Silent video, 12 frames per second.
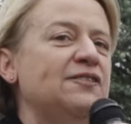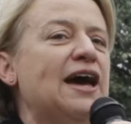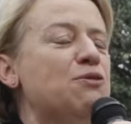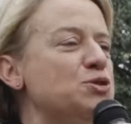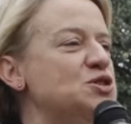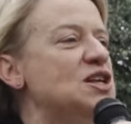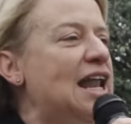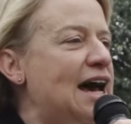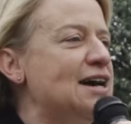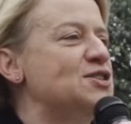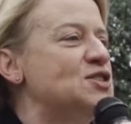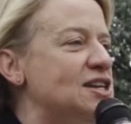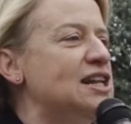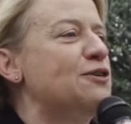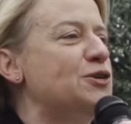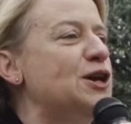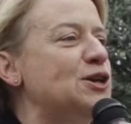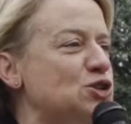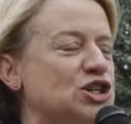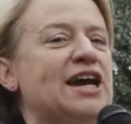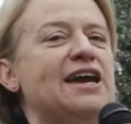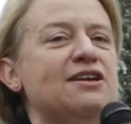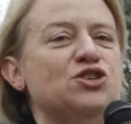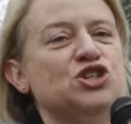That was the last significant
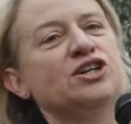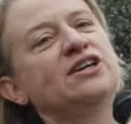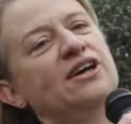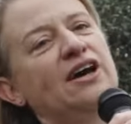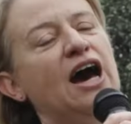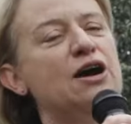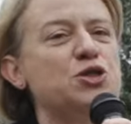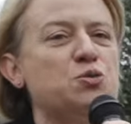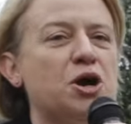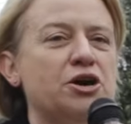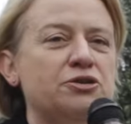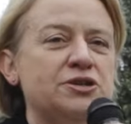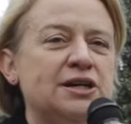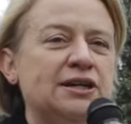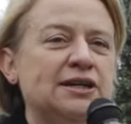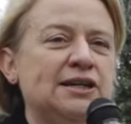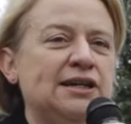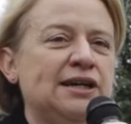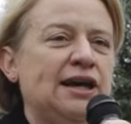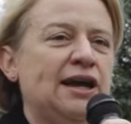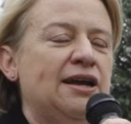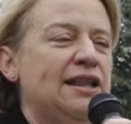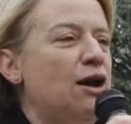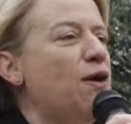change over the road.
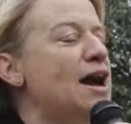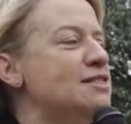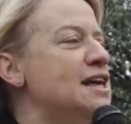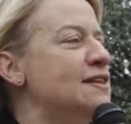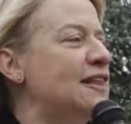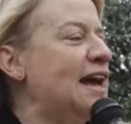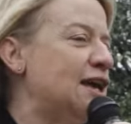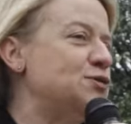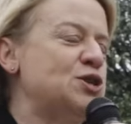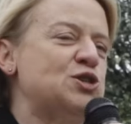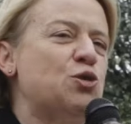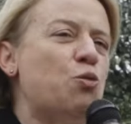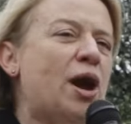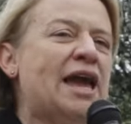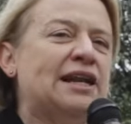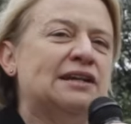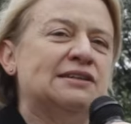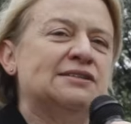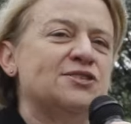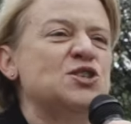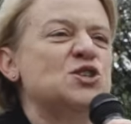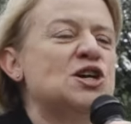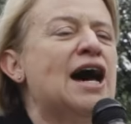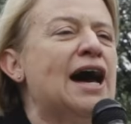Now I think that gives us a win, it's
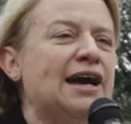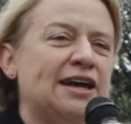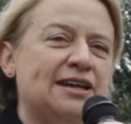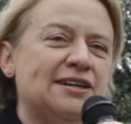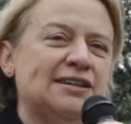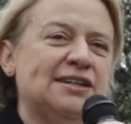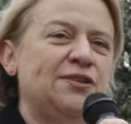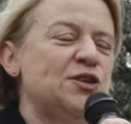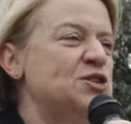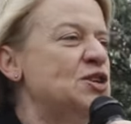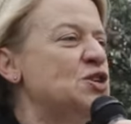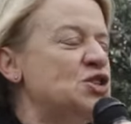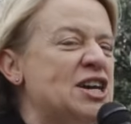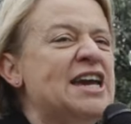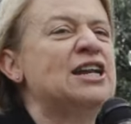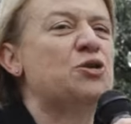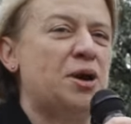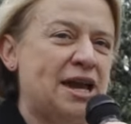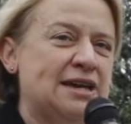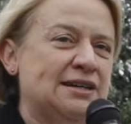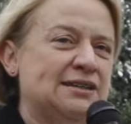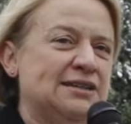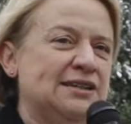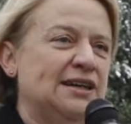a target. The centenary
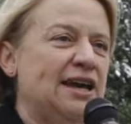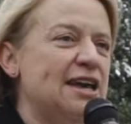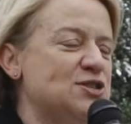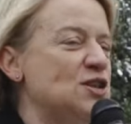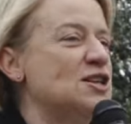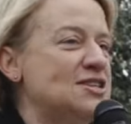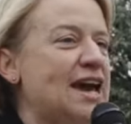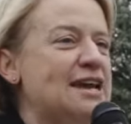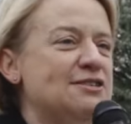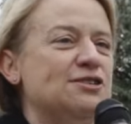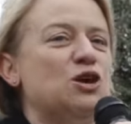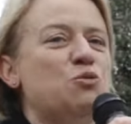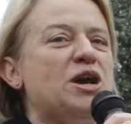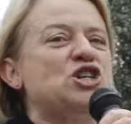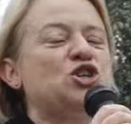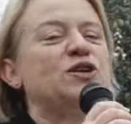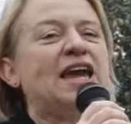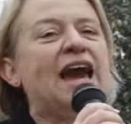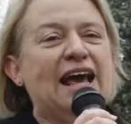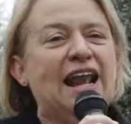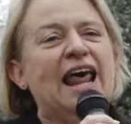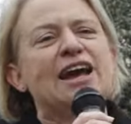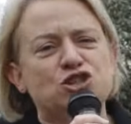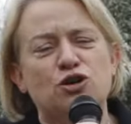is the date that we should get
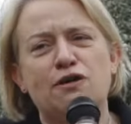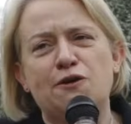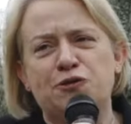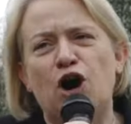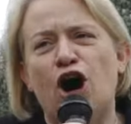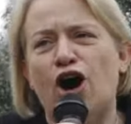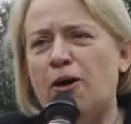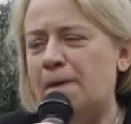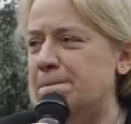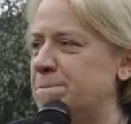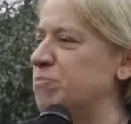electoral reform.